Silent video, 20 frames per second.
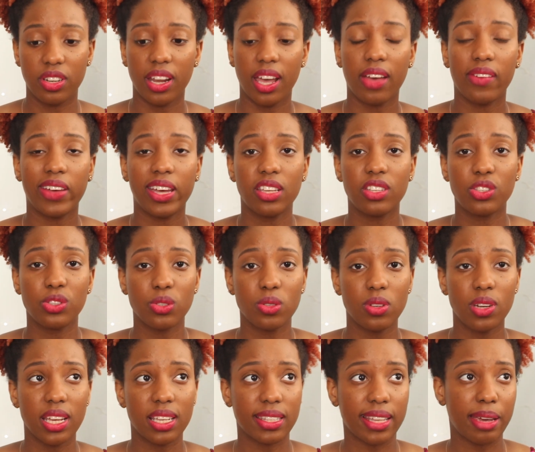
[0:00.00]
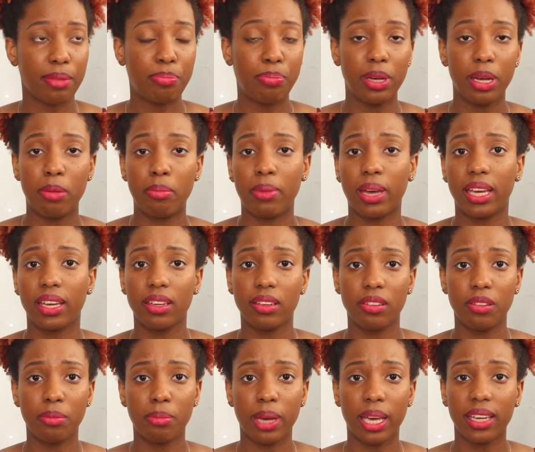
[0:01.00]
Now, as soon as I put
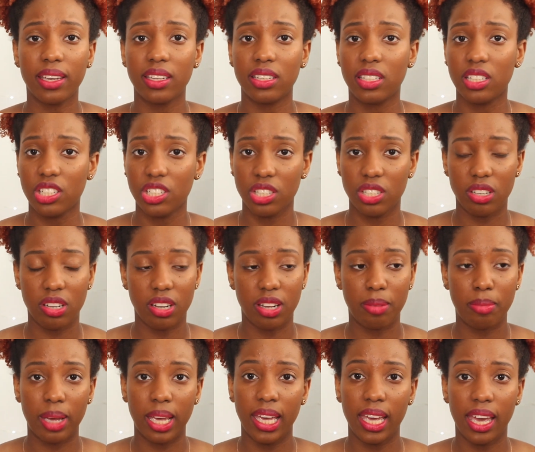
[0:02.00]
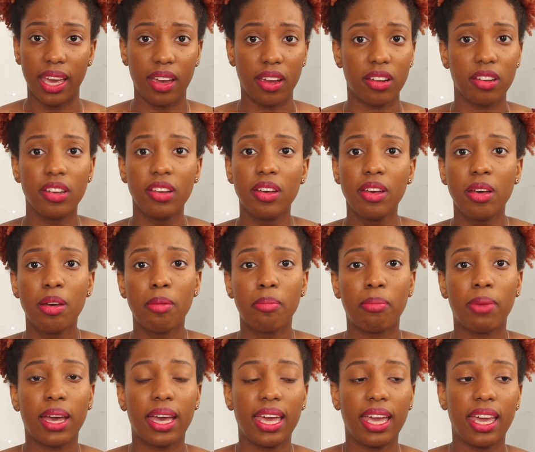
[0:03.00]
my conditioner in my
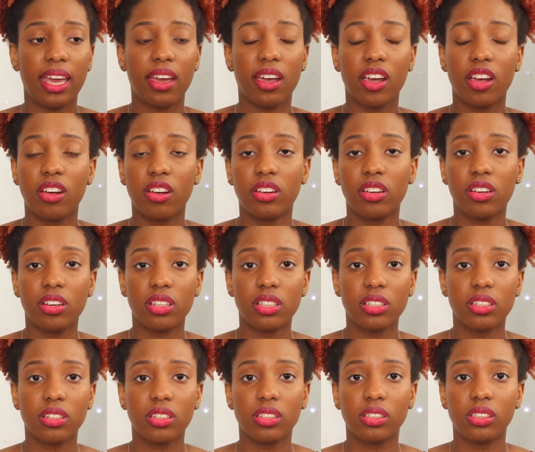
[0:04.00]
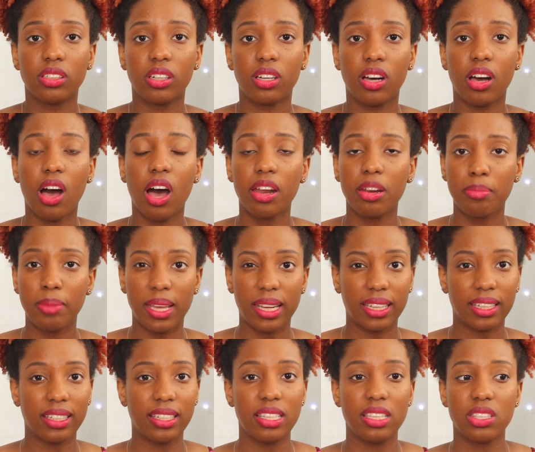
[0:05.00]
hair
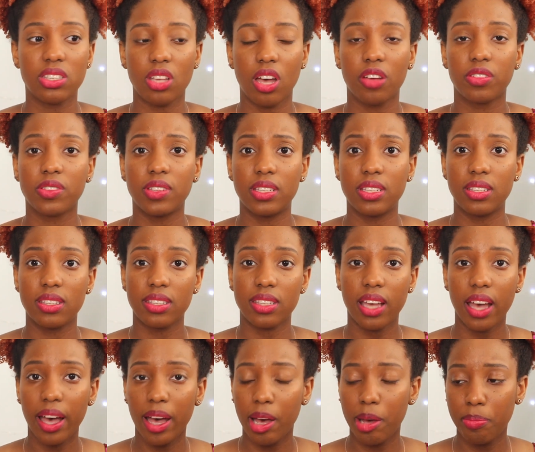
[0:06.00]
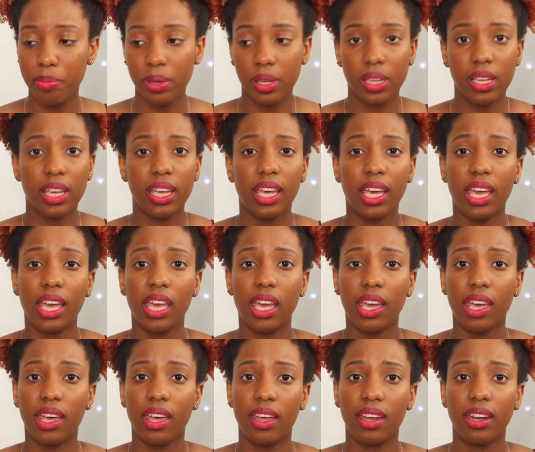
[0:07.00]
automatically softens up
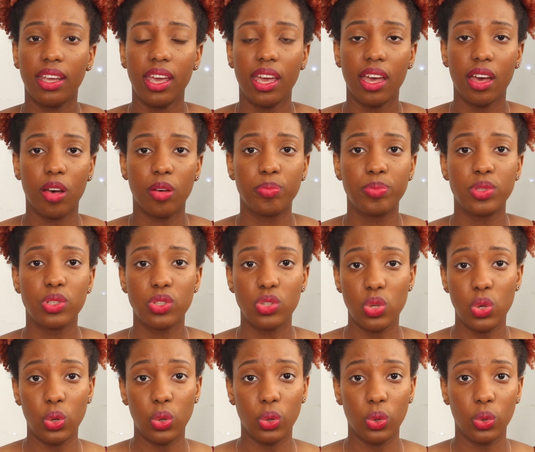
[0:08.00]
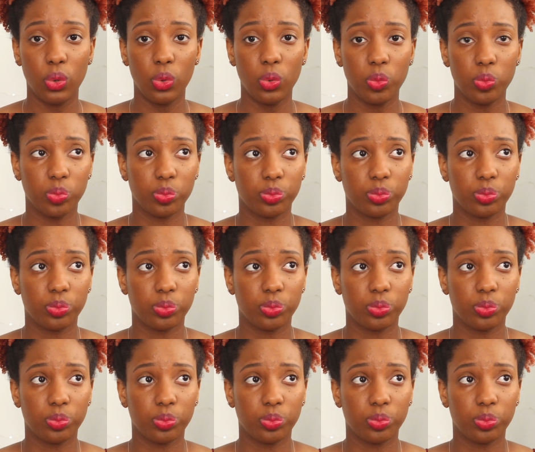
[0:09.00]
and helps to